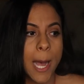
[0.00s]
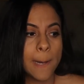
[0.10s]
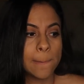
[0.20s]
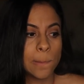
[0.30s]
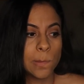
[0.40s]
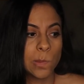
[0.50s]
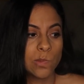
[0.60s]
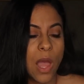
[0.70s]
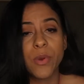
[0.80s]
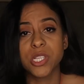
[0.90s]

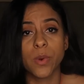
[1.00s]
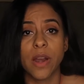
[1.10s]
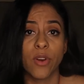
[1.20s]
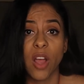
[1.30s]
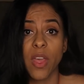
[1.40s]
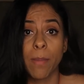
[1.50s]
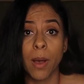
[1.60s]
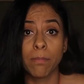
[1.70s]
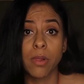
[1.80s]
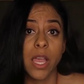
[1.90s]
I wish I would never got that
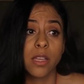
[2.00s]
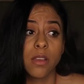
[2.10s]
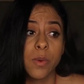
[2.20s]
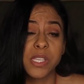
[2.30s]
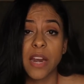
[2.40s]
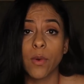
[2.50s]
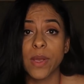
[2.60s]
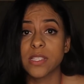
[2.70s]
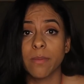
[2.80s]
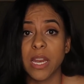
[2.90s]
pump. Like, it was kind of a
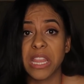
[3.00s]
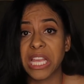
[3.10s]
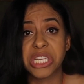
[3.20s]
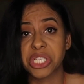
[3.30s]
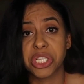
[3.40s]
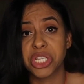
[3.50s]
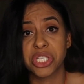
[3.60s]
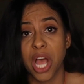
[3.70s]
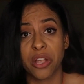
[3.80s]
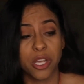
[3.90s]
waste of money. Like, it's
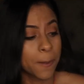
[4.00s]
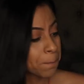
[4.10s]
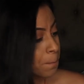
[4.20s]
just not good.